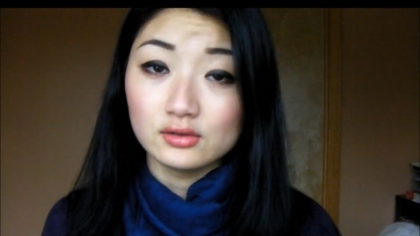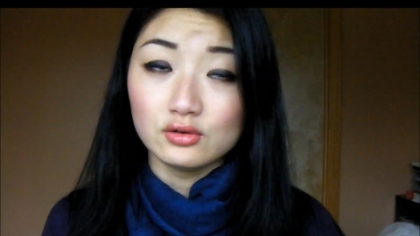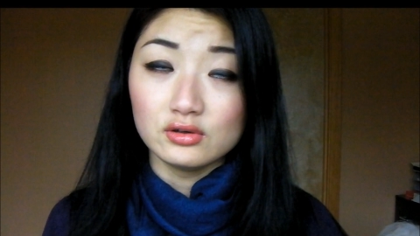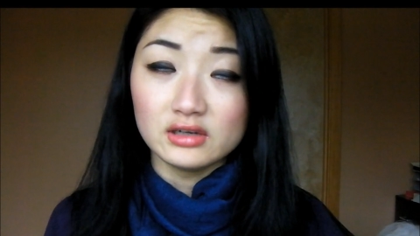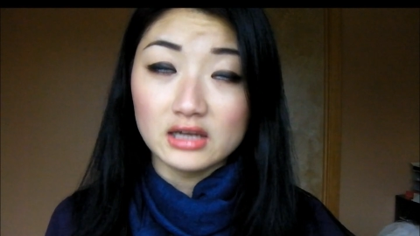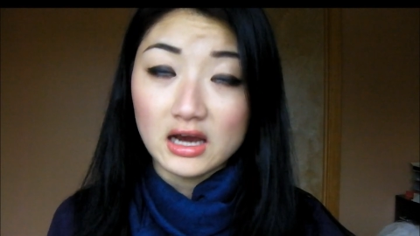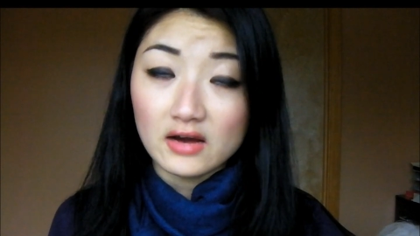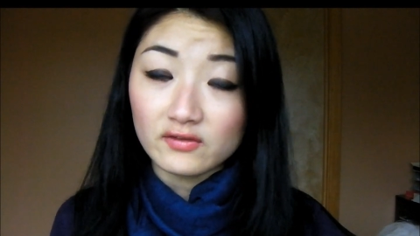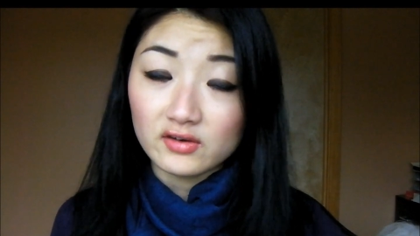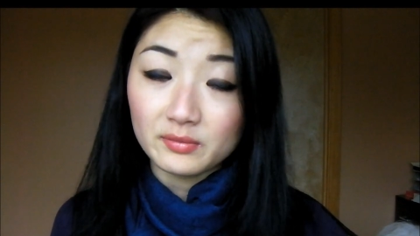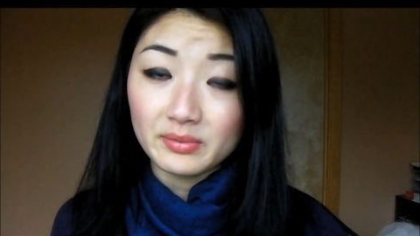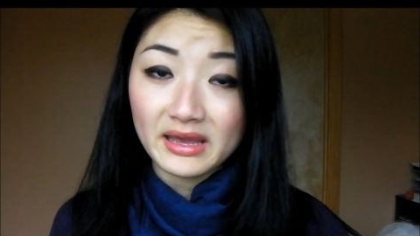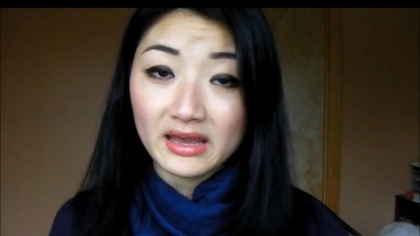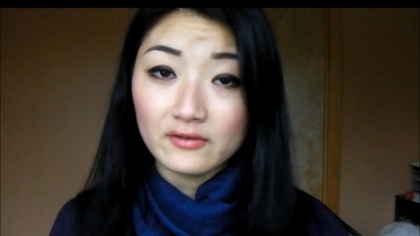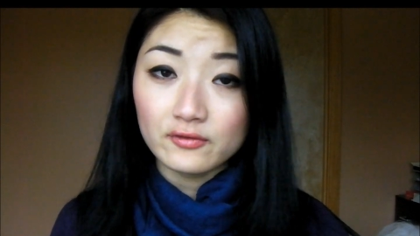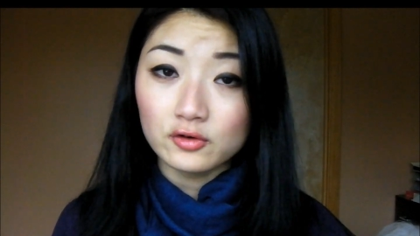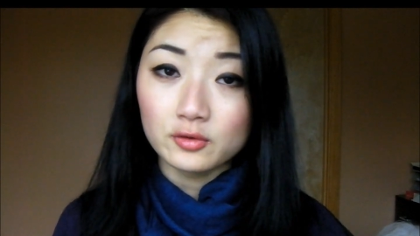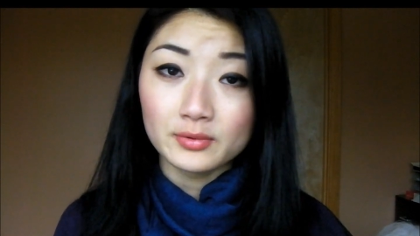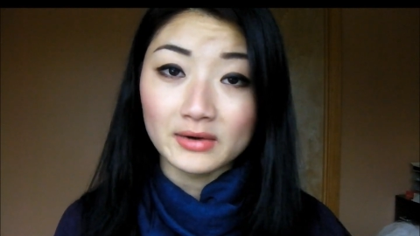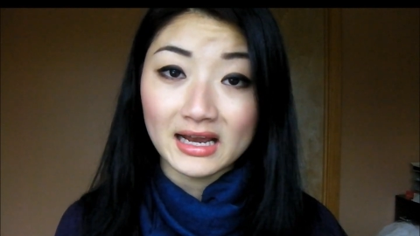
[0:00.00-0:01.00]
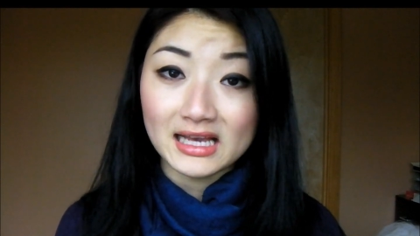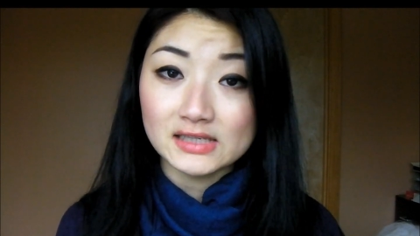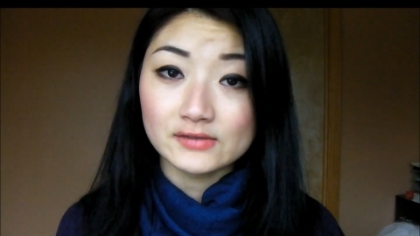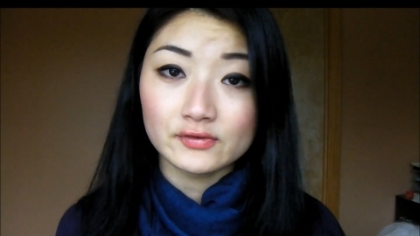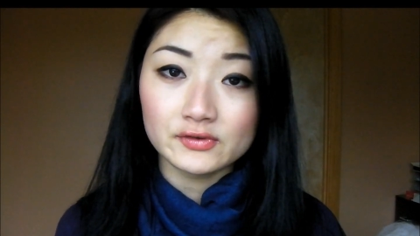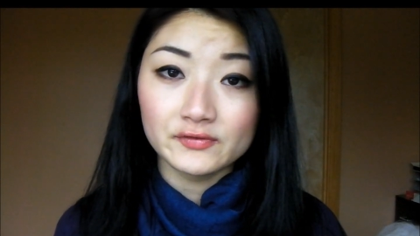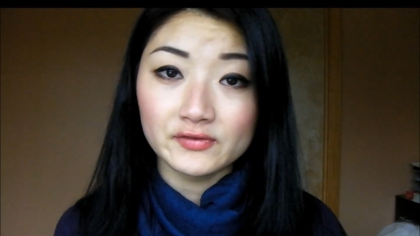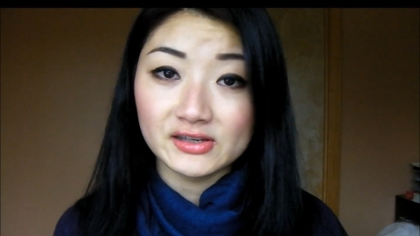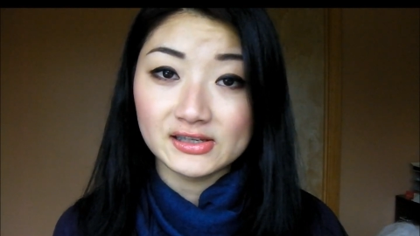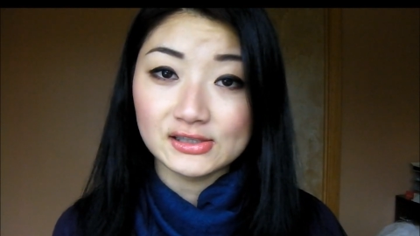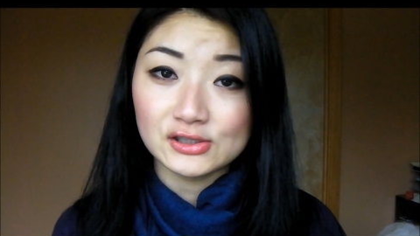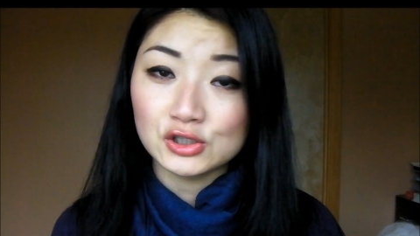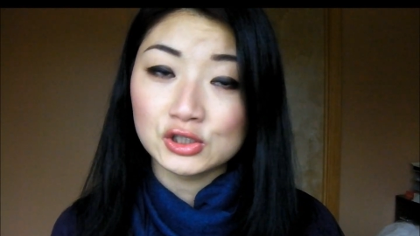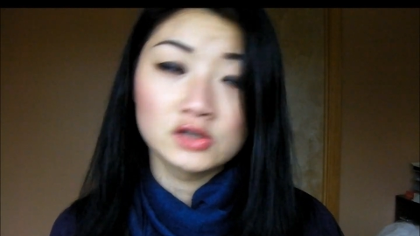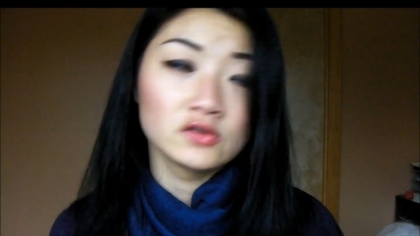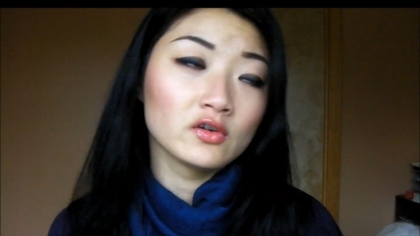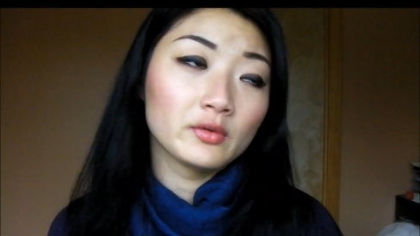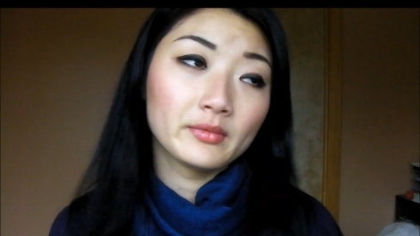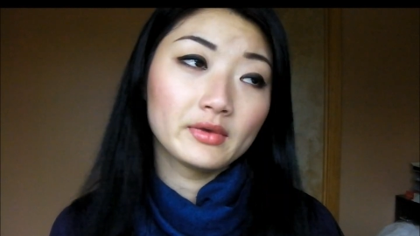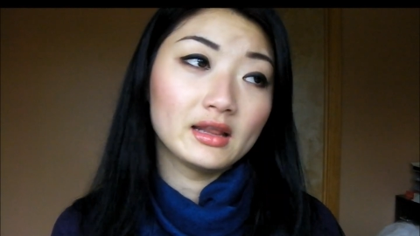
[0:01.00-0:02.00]
You never pay full price for
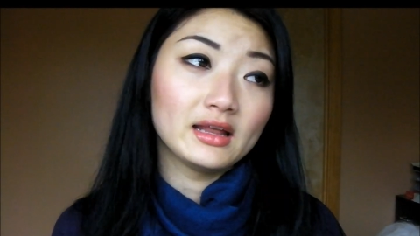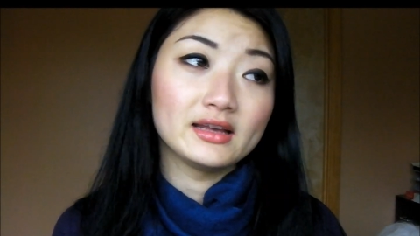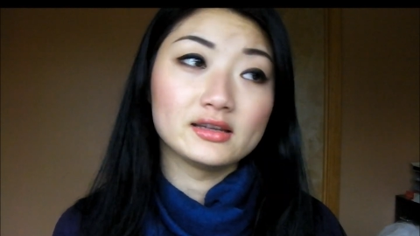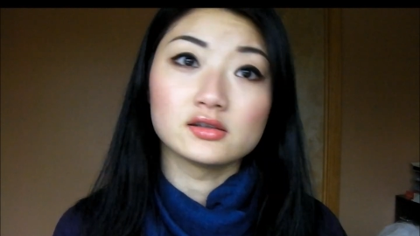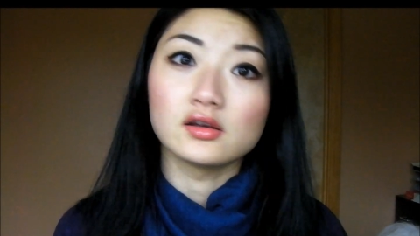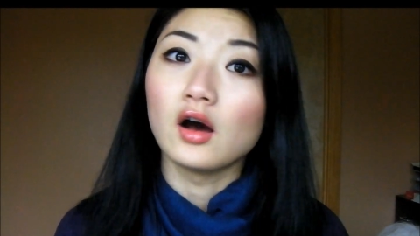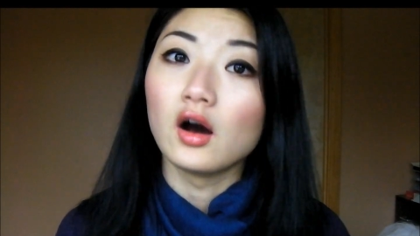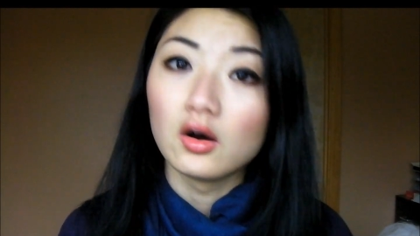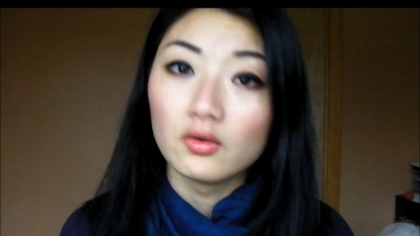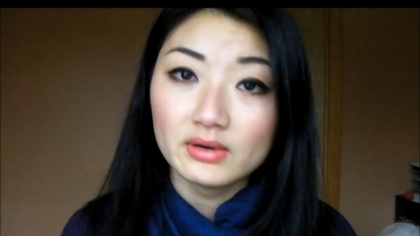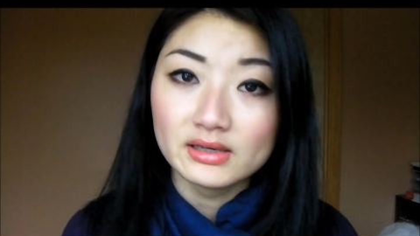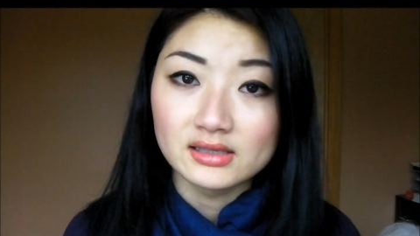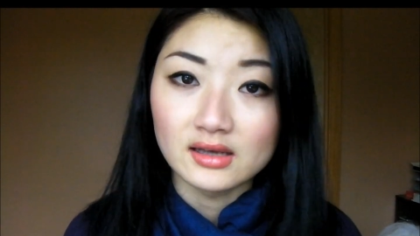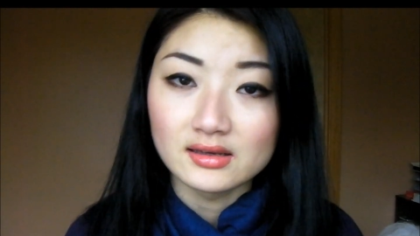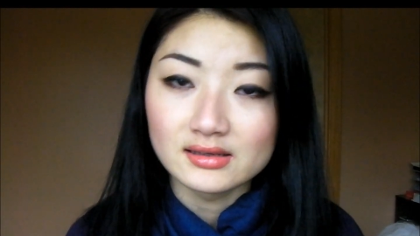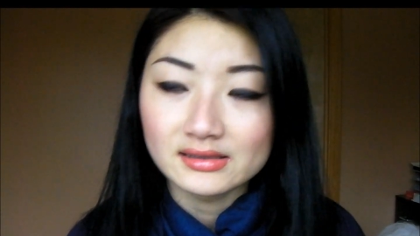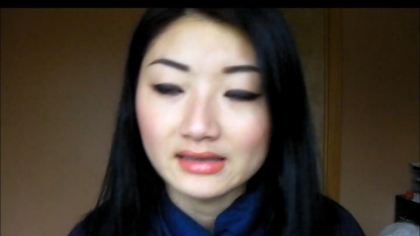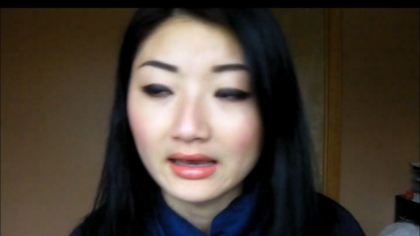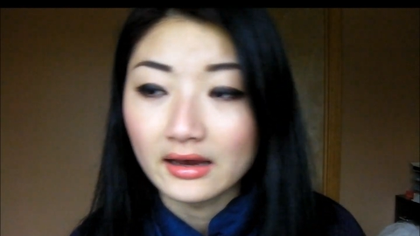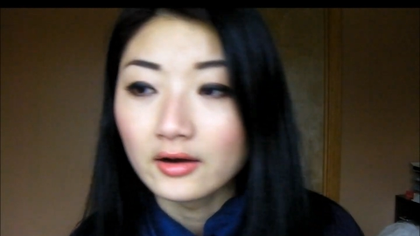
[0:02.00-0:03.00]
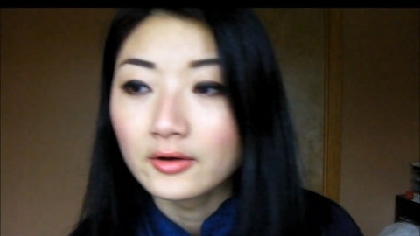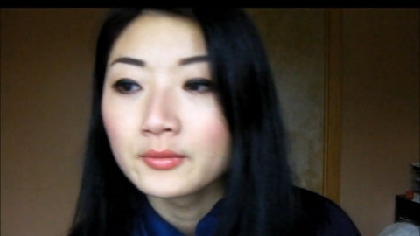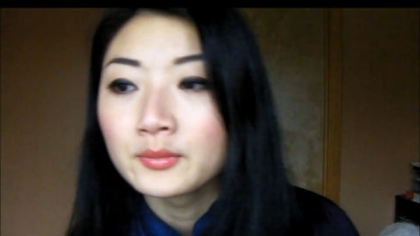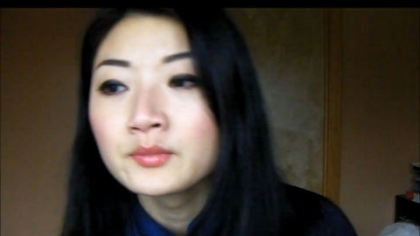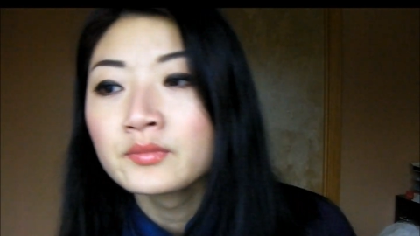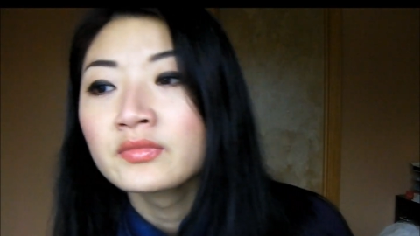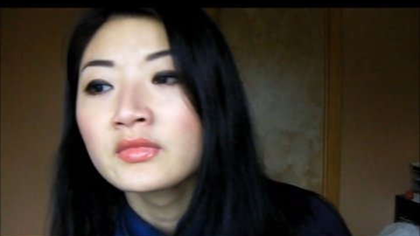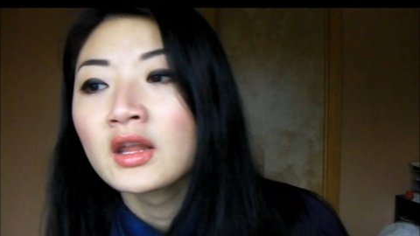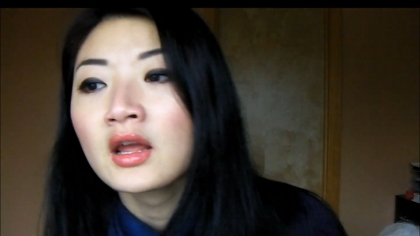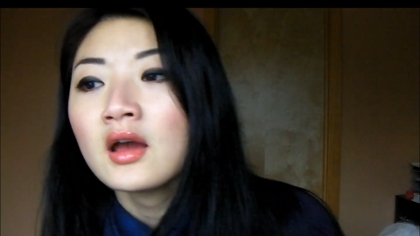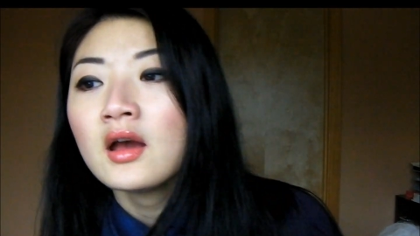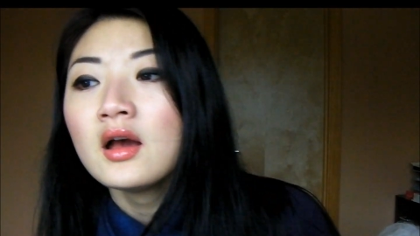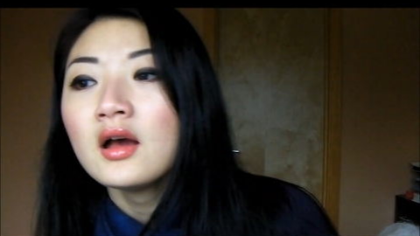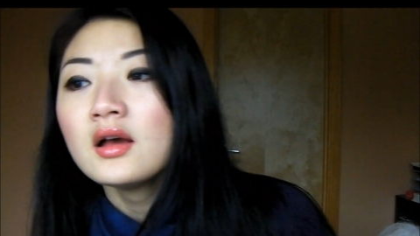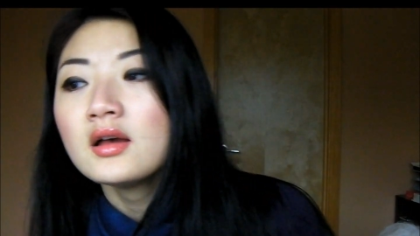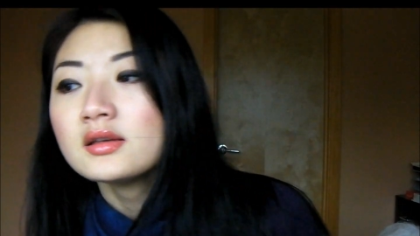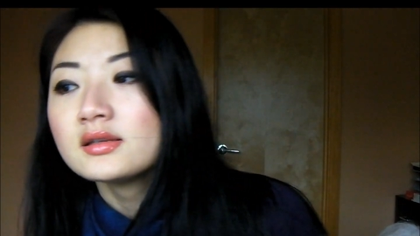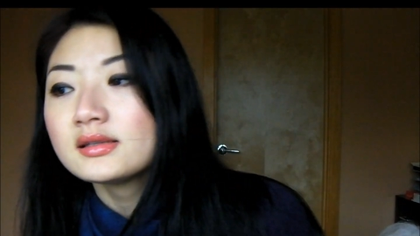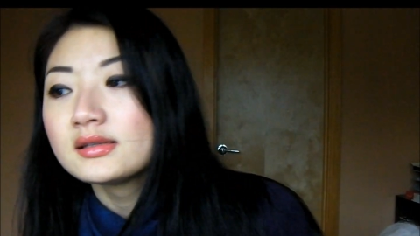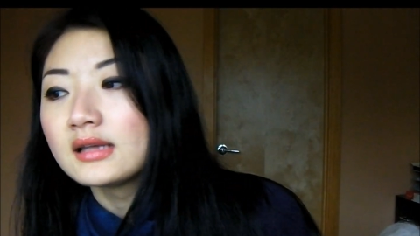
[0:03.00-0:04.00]
Physicians Formula. It's always on sale.
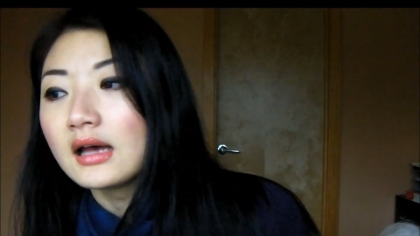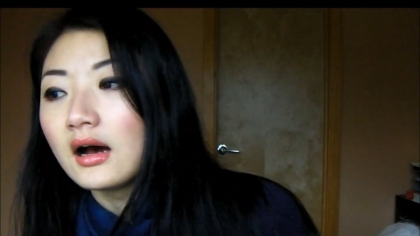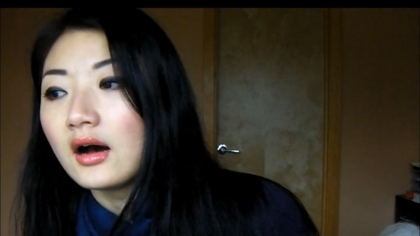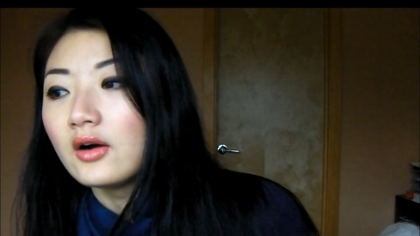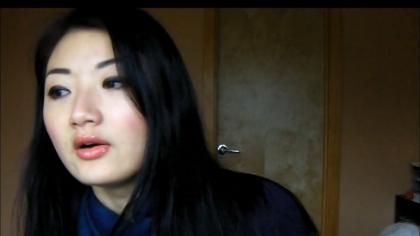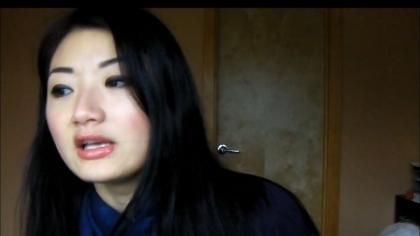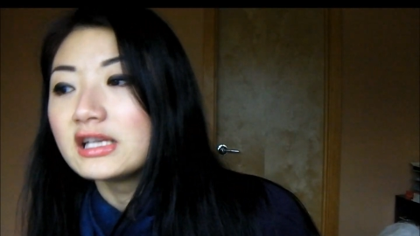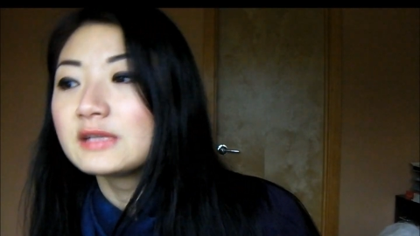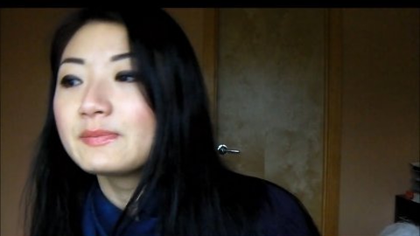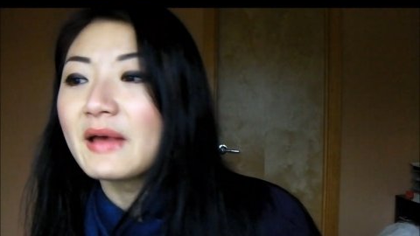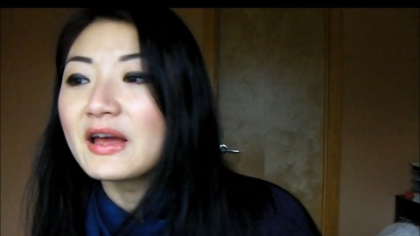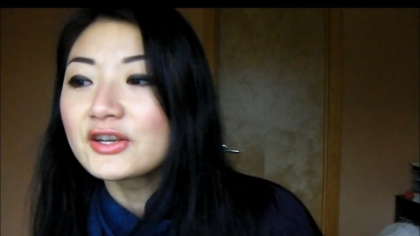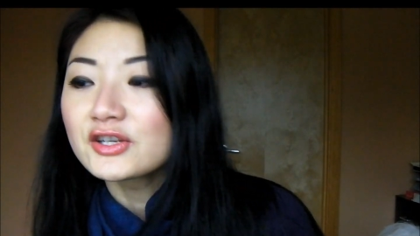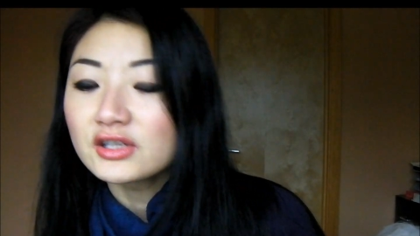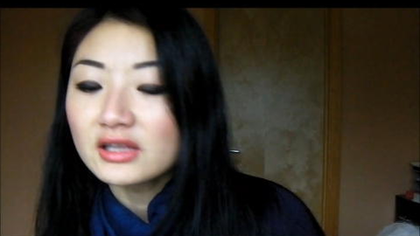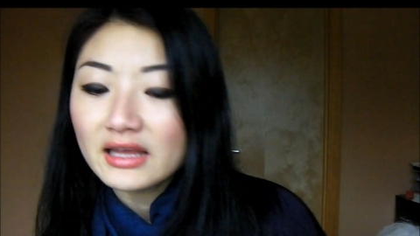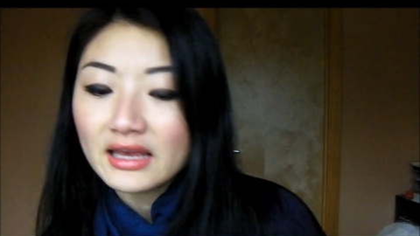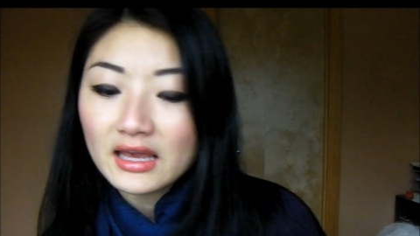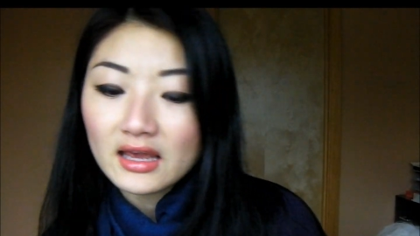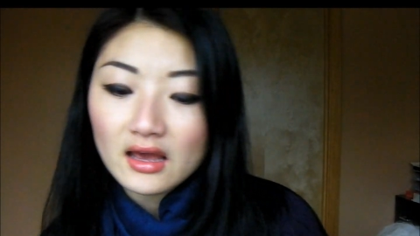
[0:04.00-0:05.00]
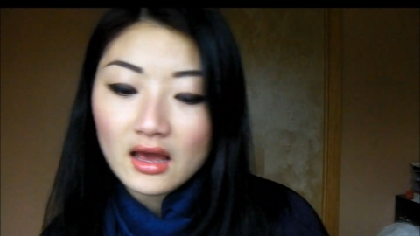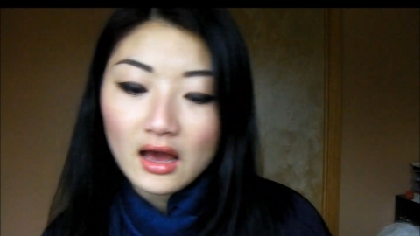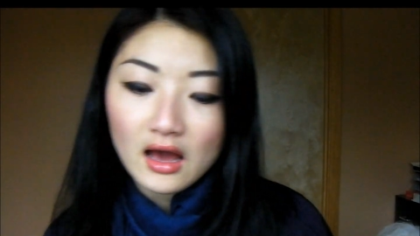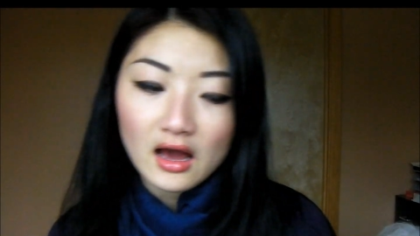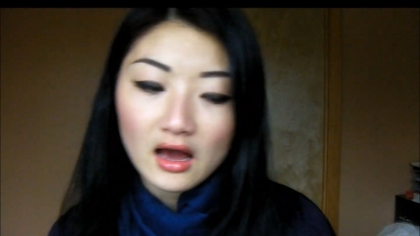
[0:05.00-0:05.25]
So especially